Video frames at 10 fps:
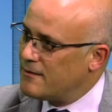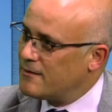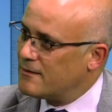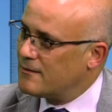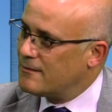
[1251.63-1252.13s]

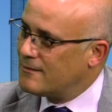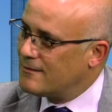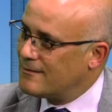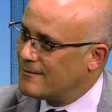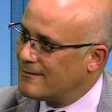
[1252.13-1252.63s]
Talking about the
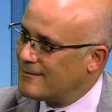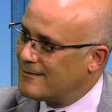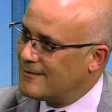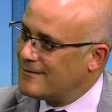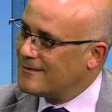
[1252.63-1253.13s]
kind with the
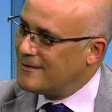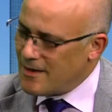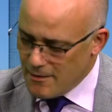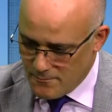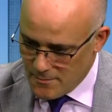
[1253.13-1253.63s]
wheels and
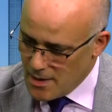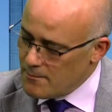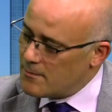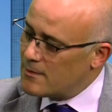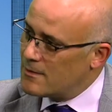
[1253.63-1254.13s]
yeah, go yeah.
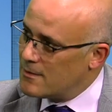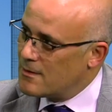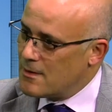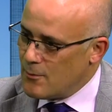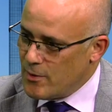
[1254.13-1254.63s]
around. And
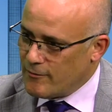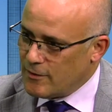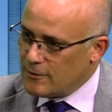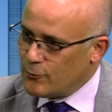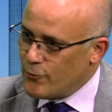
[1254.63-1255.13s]
we have a
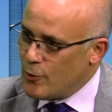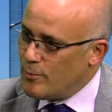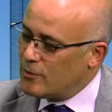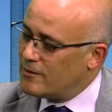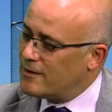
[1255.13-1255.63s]
little
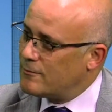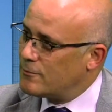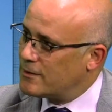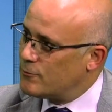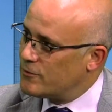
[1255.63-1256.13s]
robot that
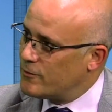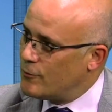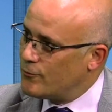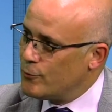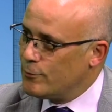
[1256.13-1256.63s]
can
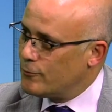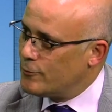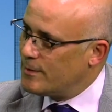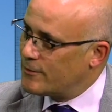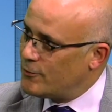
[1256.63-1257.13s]
resolve
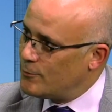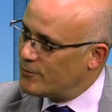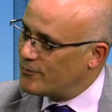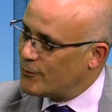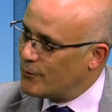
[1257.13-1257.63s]
Rubik cubes
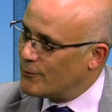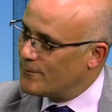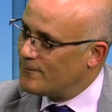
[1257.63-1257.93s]
for you